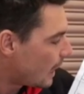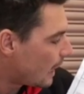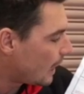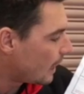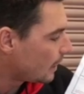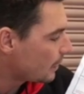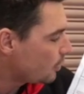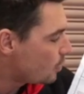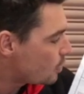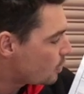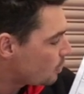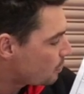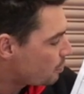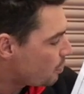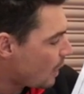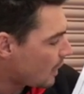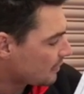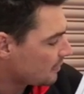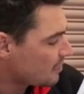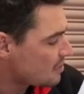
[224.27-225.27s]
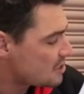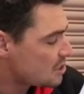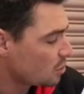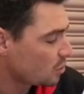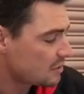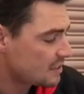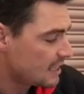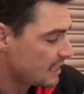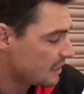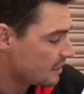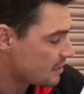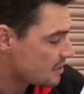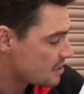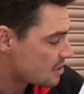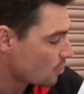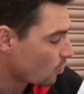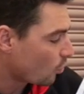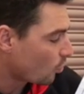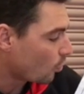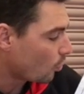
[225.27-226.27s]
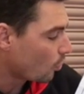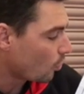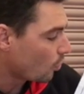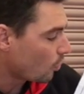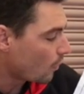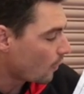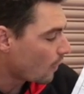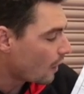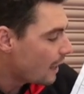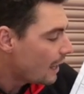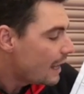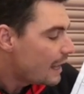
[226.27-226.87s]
You could practice your tennis or